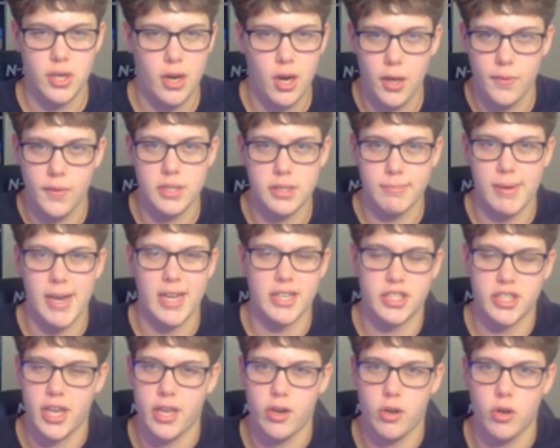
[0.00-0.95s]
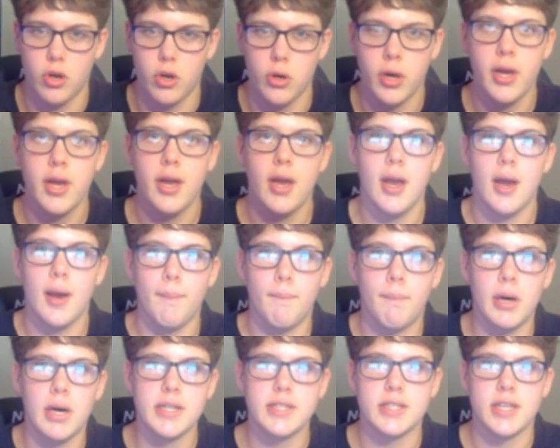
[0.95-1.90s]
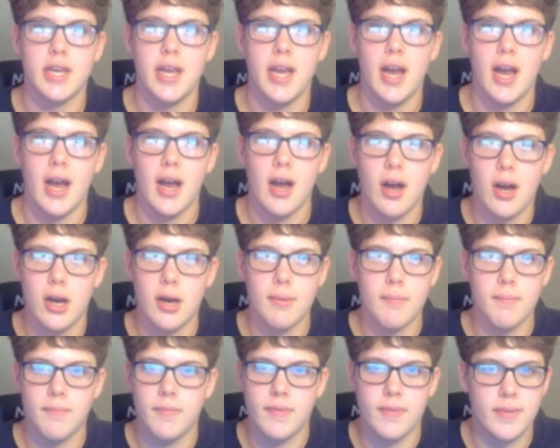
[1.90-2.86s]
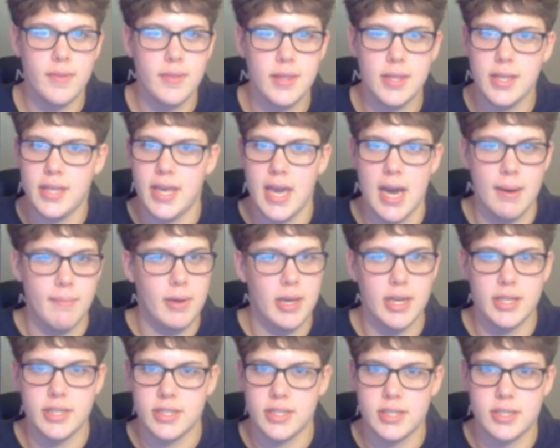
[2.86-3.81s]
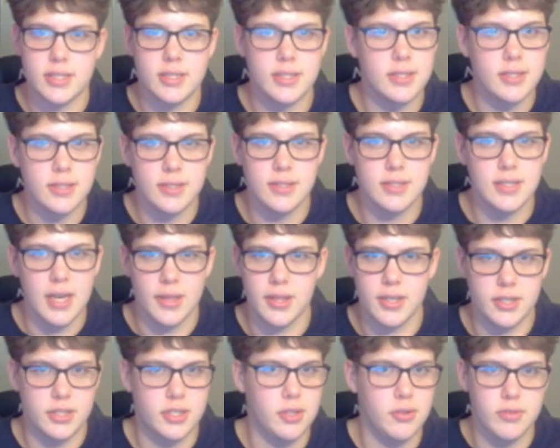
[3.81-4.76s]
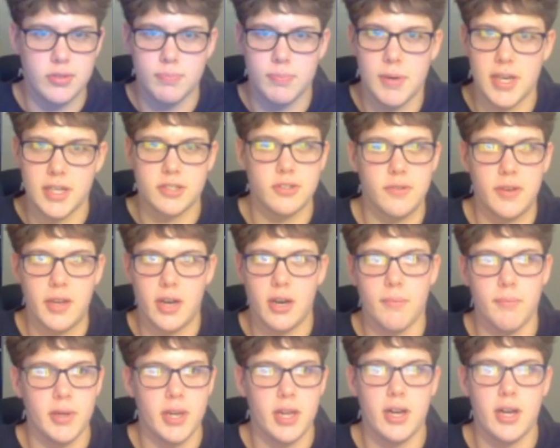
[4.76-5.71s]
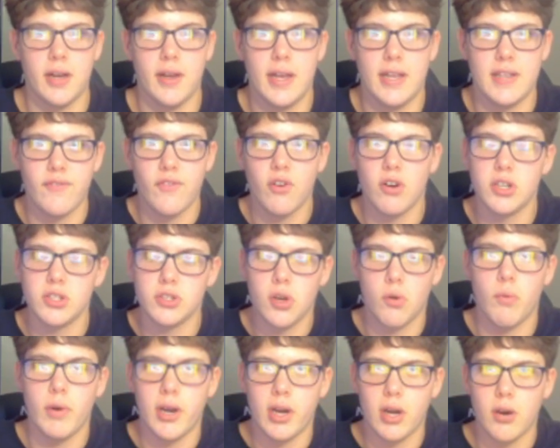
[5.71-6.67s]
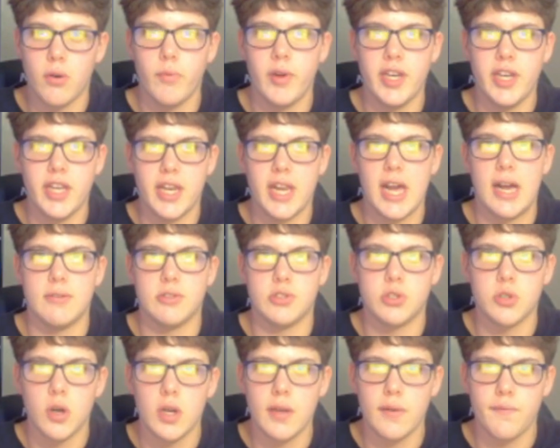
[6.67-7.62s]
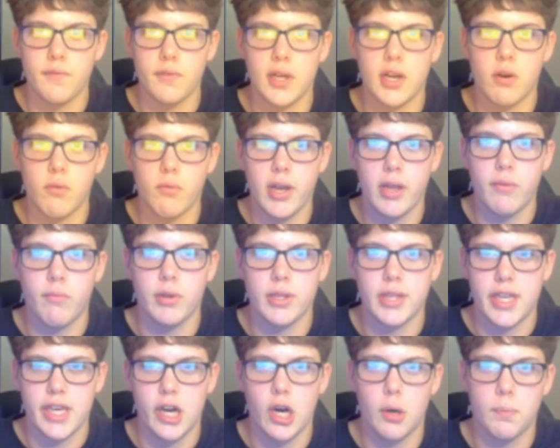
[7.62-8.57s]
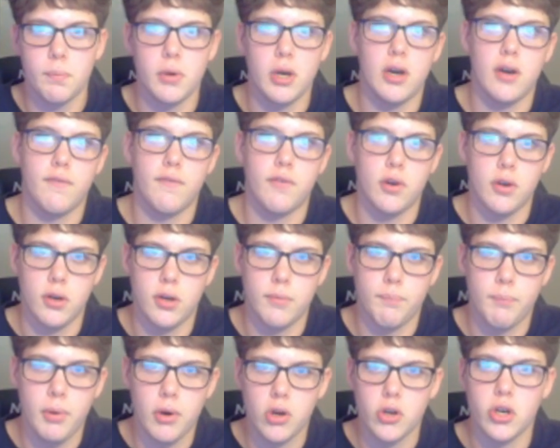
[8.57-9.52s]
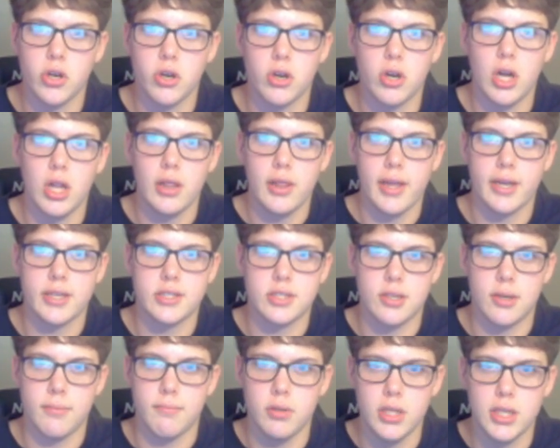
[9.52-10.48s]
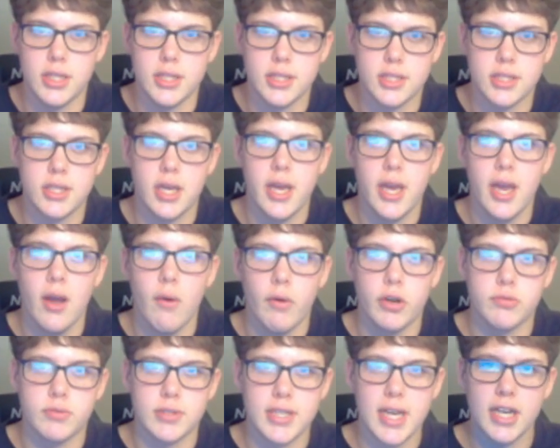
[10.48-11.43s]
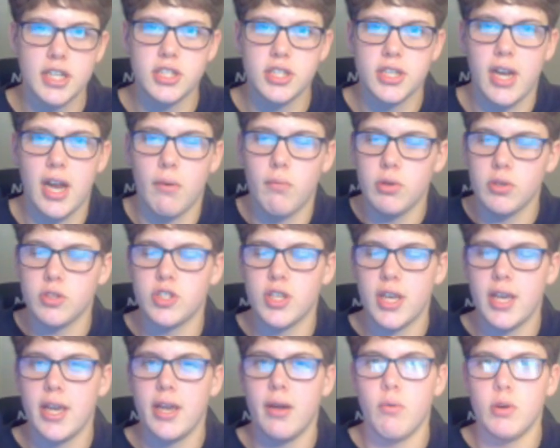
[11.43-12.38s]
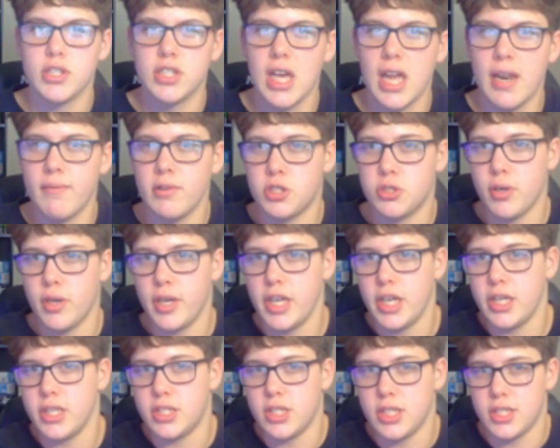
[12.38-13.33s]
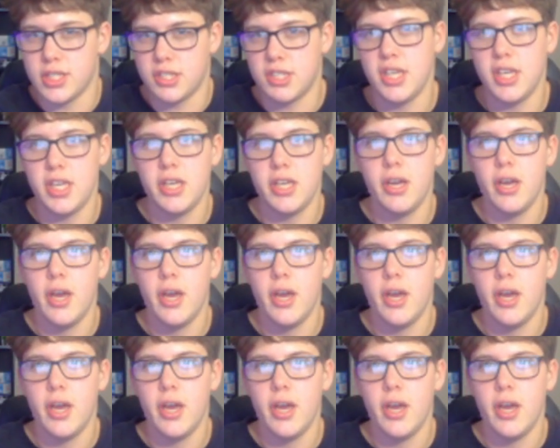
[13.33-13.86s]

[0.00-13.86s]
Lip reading: this match at all. But yeah, man, just nothing too special here. But as far as our winner, we did have Charlotte Flair win with the help of her partner Alexa Bliss, which was actually, I will say, it was kind of intriguing to see